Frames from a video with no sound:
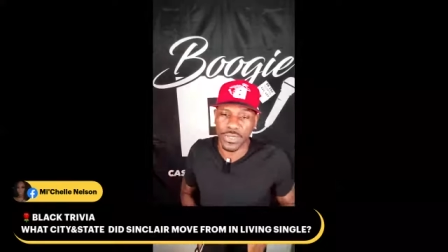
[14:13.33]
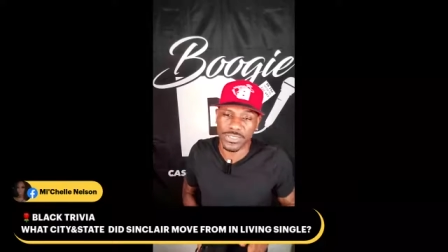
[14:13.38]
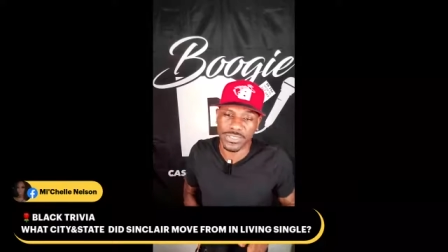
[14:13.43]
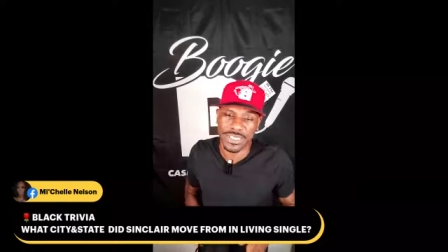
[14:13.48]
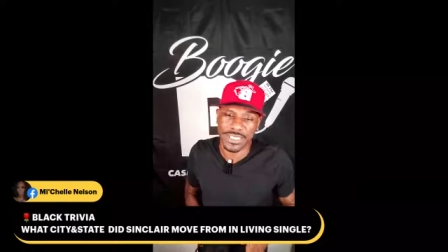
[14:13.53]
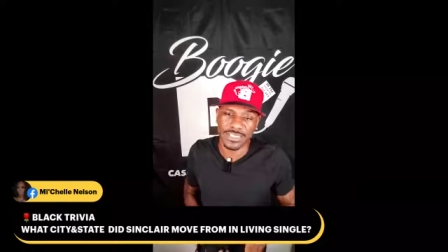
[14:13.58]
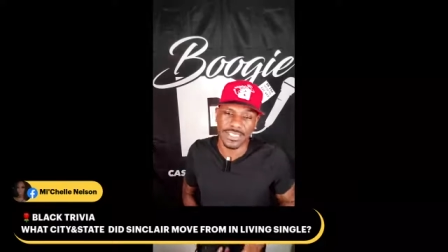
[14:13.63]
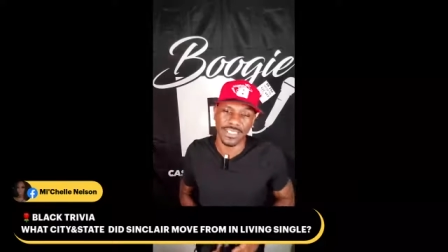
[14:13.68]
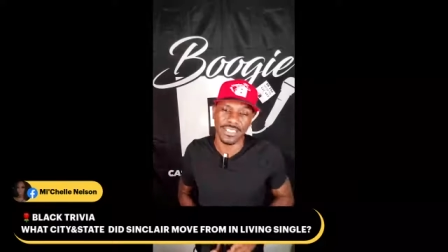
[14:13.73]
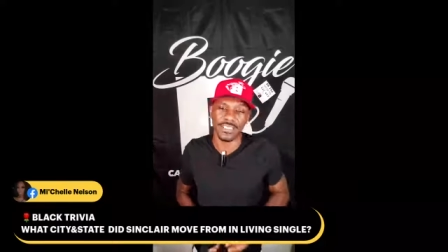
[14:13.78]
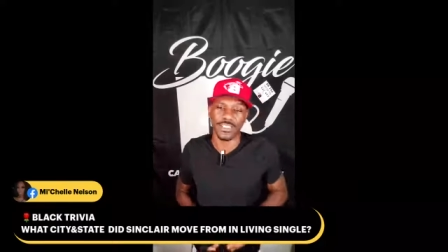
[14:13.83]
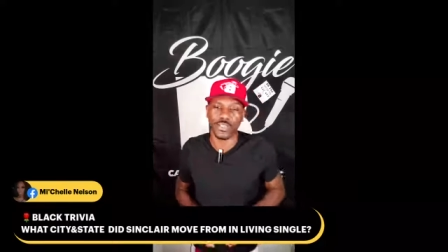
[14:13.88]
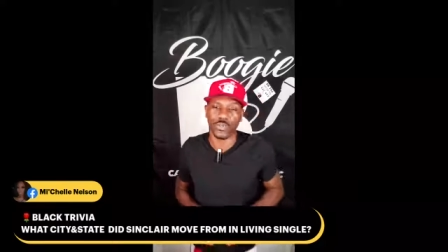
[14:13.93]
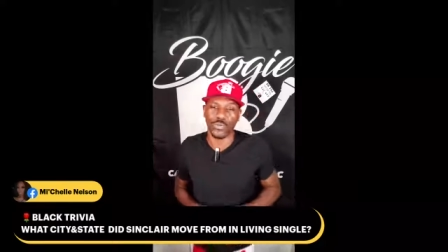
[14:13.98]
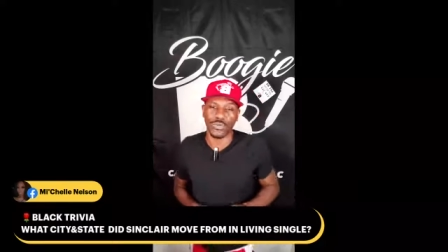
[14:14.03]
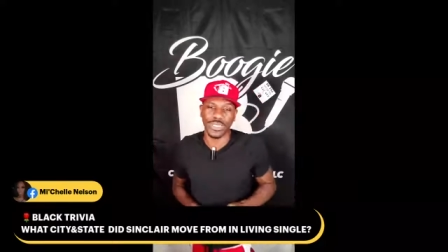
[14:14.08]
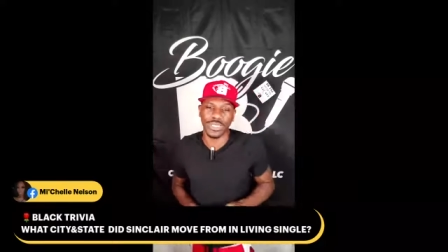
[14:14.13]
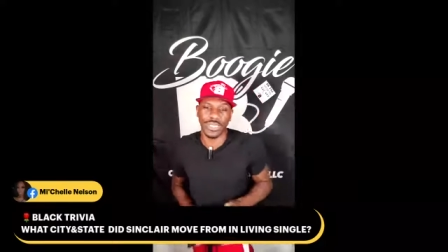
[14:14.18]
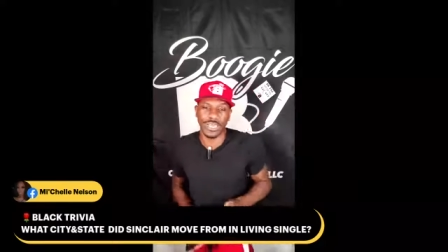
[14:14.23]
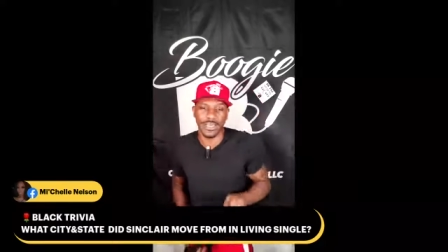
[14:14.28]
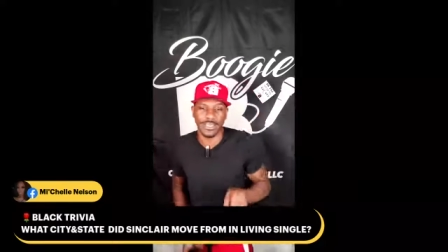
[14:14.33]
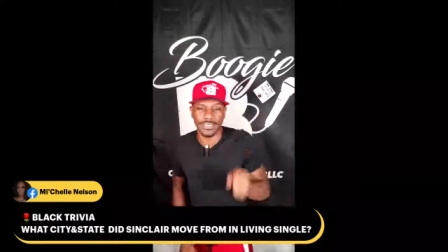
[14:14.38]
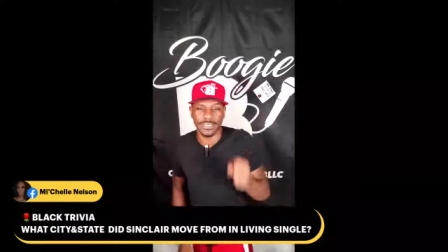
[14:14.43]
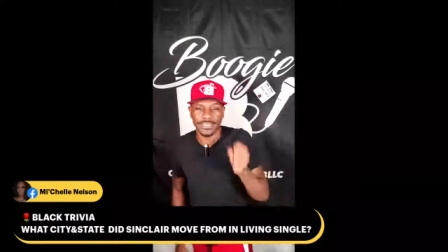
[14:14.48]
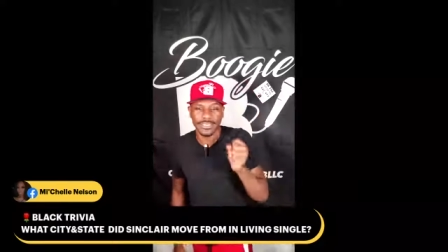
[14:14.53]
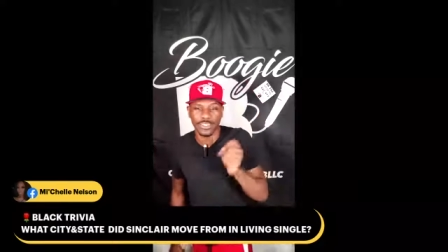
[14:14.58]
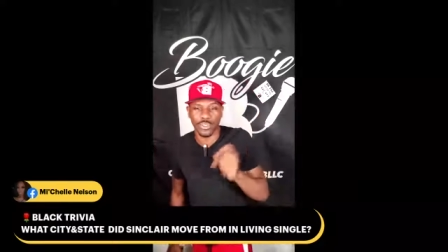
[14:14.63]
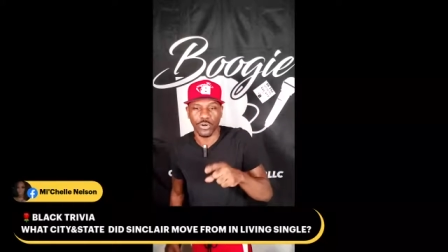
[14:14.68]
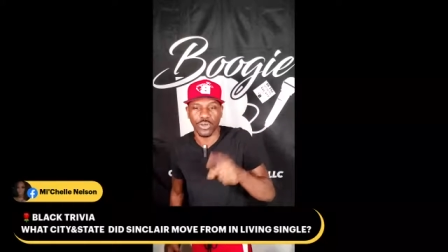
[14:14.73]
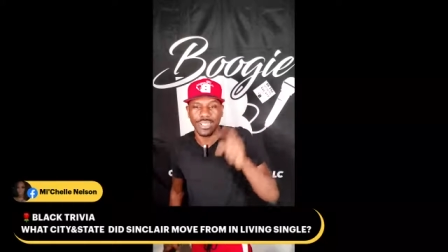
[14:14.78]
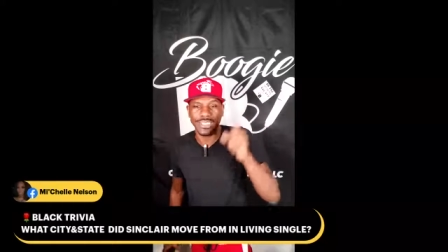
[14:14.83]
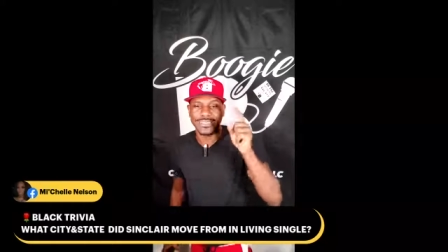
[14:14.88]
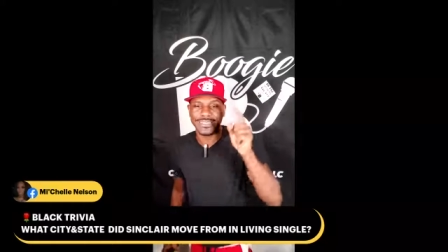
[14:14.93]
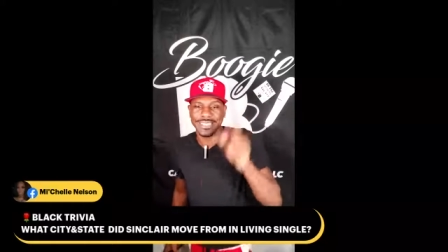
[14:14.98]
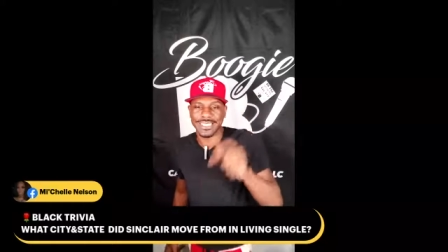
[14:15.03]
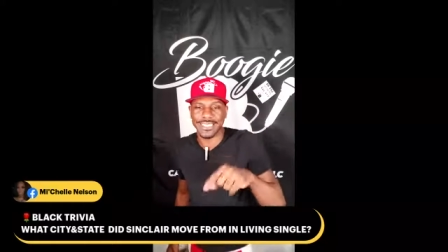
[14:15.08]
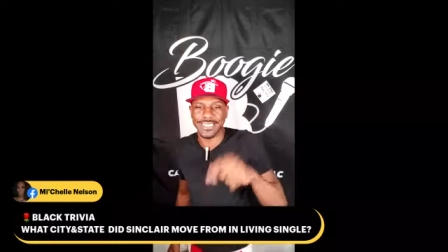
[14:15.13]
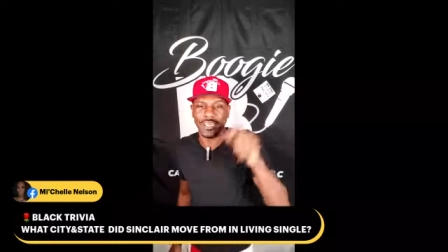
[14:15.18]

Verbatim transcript: points at the end of the week is going to